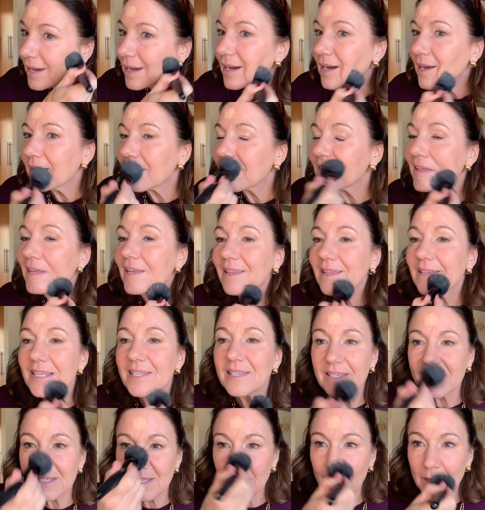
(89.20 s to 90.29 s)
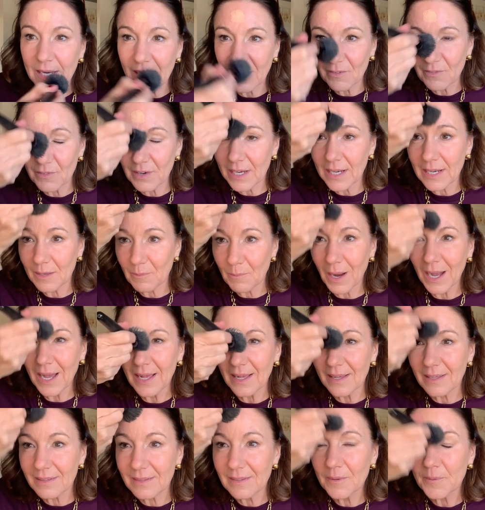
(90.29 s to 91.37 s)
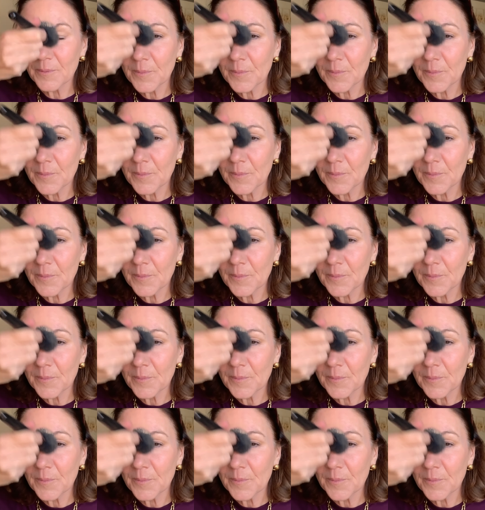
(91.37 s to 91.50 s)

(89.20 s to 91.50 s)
And I think this is doing it really well.